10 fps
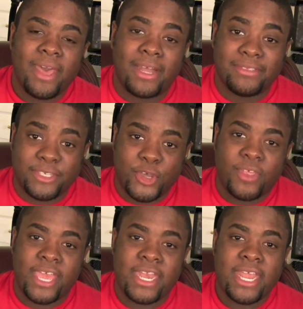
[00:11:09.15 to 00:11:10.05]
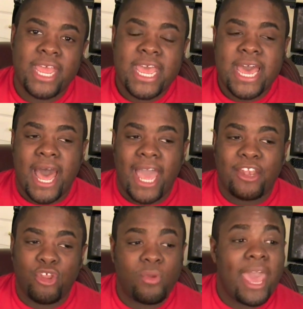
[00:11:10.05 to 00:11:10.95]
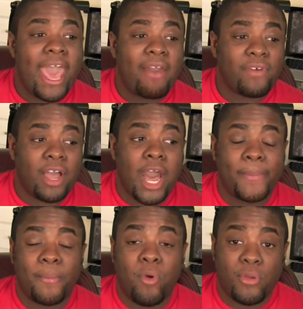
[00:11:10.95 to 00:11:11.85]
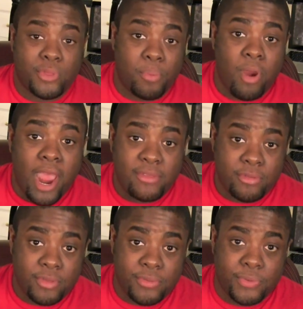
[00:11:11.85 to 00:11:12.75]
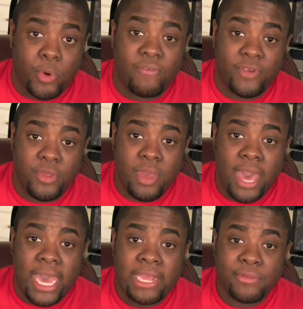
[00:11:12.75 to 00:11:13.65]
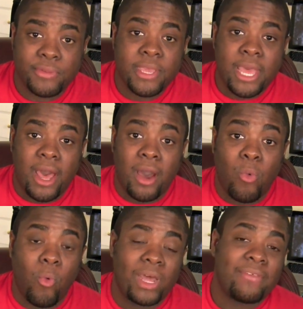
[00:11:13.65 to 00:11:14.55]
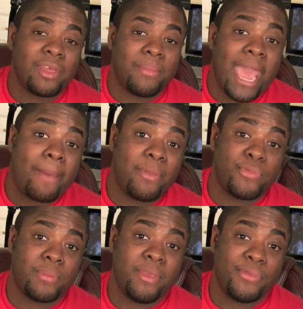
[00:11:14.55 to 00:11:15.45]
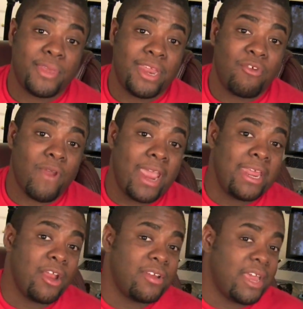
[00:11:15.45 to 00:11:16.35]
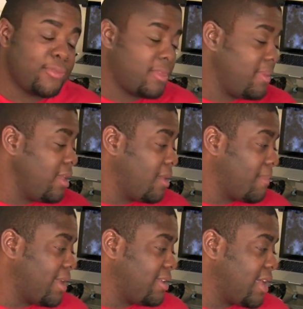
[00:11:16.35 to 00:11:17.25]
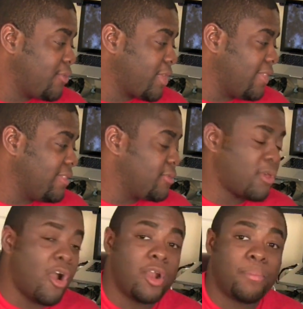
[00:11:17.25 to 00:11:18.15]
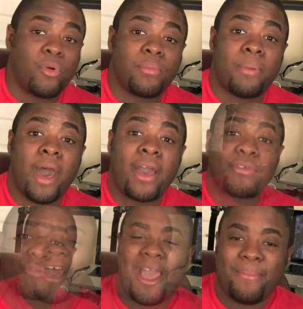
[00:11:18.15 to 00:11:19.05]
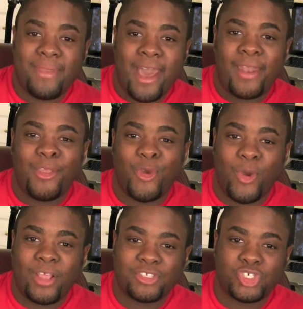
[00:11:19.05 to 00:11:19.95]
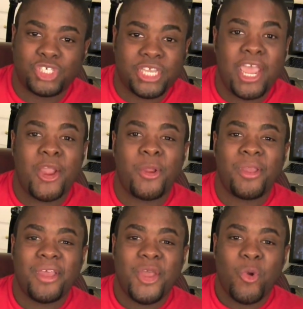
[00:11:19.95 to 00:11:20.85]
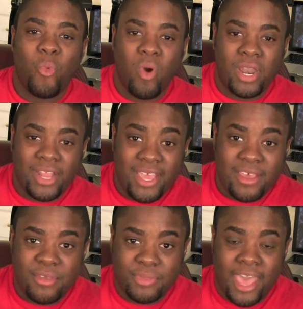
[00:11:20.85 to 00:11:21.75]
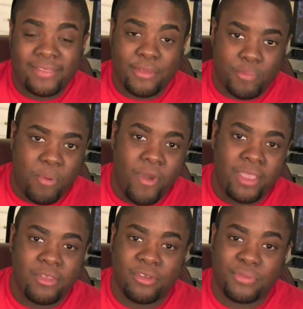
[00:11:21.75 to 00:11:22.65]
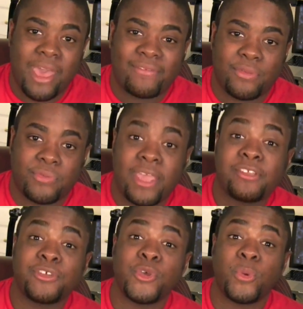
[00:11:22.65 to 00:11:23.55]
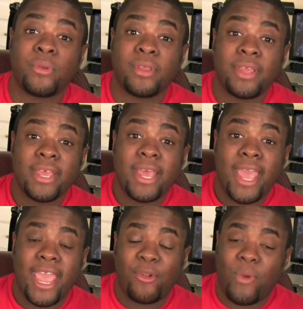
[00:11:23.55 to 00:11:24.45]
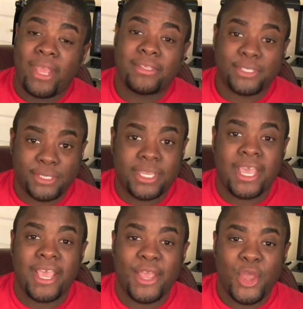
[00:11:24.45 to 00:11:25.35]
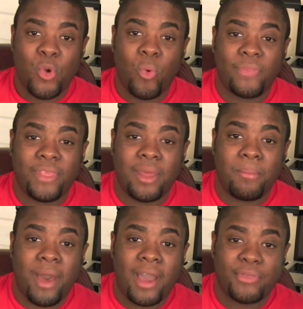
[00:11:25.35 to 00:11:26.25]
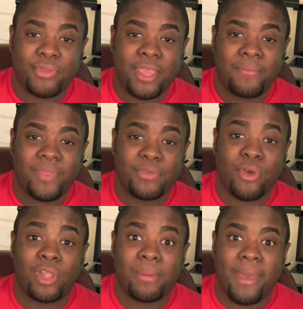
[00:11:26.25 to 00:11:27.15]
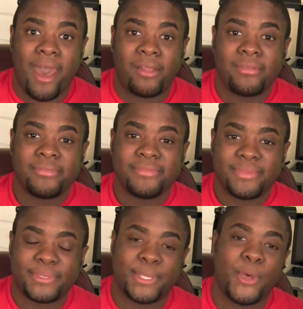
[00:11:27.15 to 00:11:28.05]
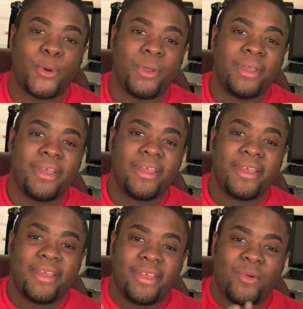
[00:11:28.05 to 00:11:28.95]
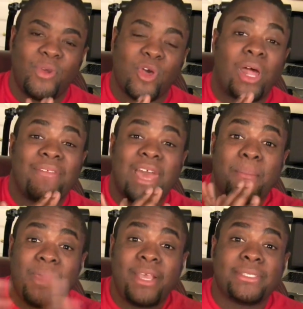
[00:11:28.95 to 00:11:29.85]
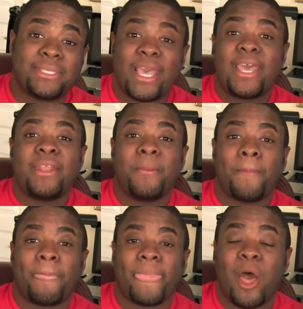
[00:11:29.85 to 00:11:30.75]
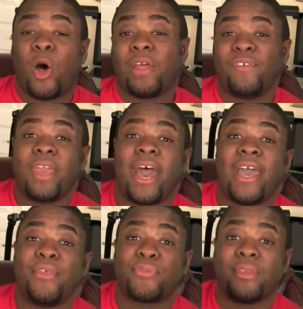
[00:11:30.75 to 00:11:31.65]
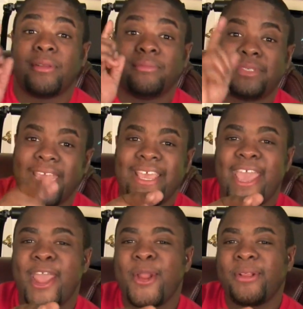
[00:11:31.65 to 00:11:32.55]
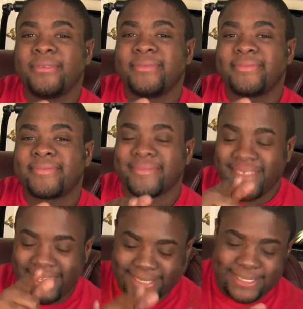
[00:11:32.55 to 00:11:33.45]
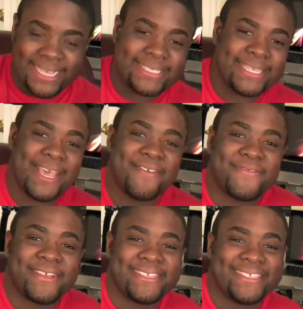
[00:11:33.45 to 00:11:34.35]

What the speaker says: Until then, I do have a couple more surprises in store for you guys. One of them happens to be sitting right here next to me on my desk in this cardboard box. I am not going to share what it is at this point. You'll just have to stay tuned and wait and see what the unboxing is all about. So, with all of that being said, all of you guys take care and stay safe.